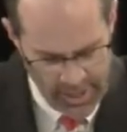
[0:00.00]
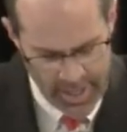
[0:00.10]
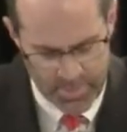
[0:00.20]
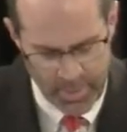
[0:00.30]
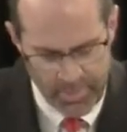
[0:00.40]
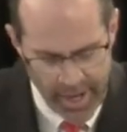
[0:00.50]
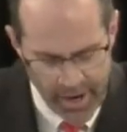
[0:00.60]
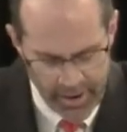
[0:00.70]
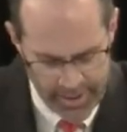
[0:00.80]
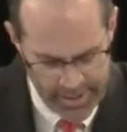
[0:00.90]
He is
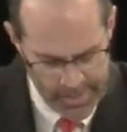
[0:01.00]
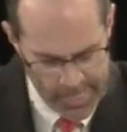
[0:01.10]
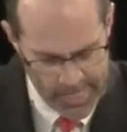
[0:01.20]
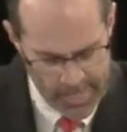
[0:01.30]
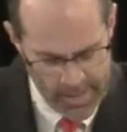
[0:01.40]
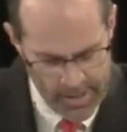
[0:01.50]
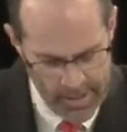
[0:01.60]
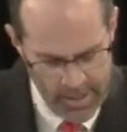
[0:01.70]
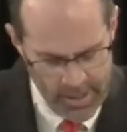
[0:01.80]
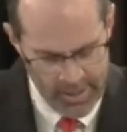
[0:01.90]
prepared
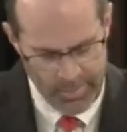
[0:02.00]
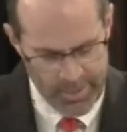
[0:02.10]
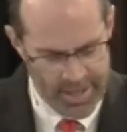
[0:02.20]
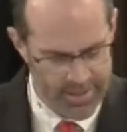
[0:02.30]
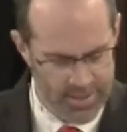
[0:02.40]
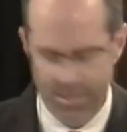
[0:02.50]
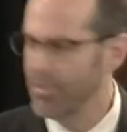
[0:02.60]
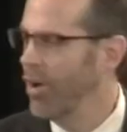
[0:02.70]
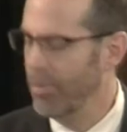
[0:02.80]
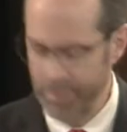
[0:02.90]
in the presence
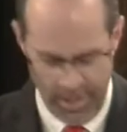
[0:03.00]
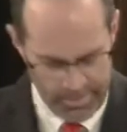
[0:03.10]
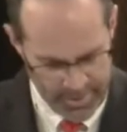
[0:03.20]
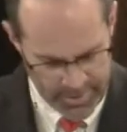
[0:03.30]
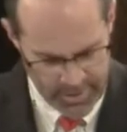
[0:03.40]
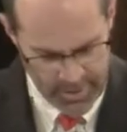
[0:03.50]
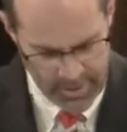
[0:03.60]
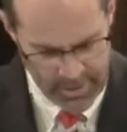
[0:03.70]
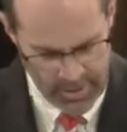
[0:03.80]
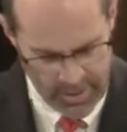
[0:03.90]
of all peoples
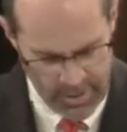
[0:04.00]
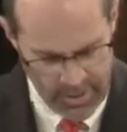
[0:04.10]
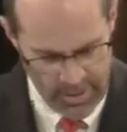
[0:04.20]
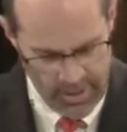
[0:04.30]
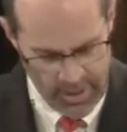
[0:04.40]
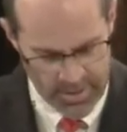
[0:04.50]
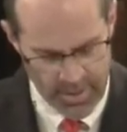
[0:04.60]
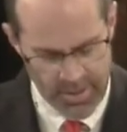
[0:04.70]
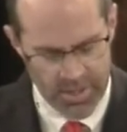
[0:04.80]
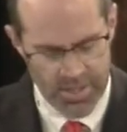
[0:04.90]
and
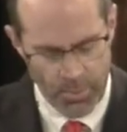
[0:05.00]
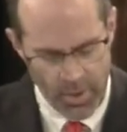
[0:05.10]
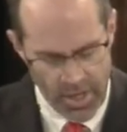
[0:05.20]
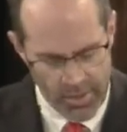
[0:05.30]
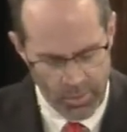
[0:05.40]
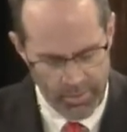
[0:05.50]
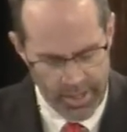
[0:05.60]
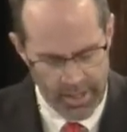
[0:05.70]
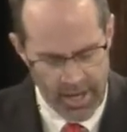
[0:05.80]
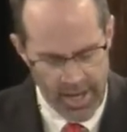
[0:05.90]
so this one will
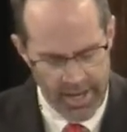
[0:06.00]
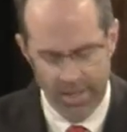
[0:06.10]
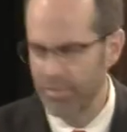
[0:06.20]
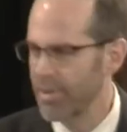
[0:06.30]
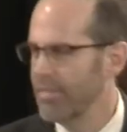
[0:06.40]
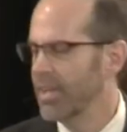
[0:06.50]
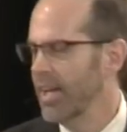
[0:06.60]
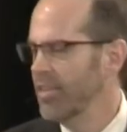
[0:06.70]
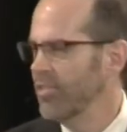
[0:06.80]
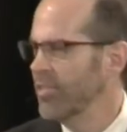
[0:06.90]
be a light of
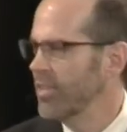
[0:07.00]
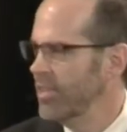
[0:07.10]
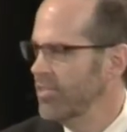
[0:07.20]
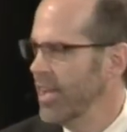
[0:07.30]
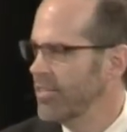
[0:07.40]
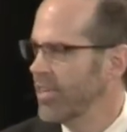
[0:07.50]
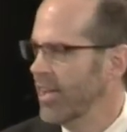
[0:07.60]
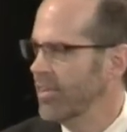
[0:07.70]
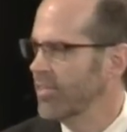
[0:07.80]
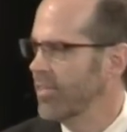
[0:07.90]
revelation to the
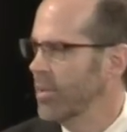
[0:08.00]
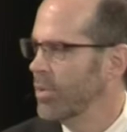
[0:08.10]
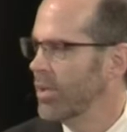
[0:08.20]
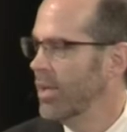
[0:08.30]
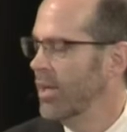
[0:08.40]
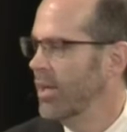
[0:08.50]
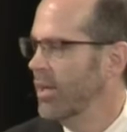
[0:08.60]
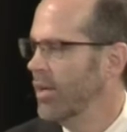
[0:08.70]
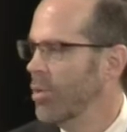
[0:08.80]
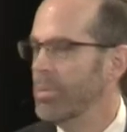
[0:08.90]
Gentiles. He will
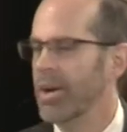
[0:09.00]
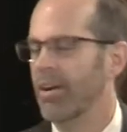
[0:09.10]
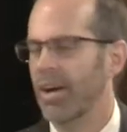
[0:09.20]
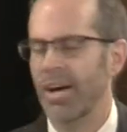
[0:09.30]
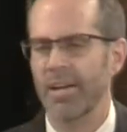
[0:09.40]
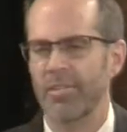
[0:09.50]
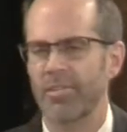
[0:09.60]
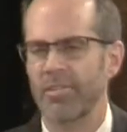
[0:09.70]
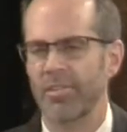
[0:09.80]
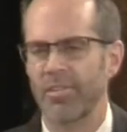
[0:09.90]
open our
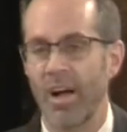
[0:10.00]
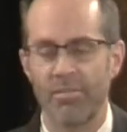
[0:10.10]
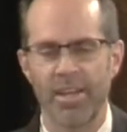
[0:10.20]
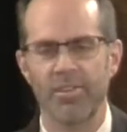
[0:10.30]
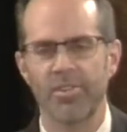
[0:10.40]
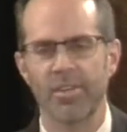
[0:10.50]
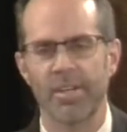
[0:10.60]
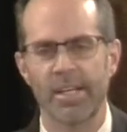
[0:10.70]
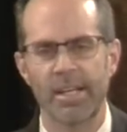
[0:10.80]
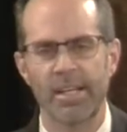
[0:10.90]
eyes to salvation,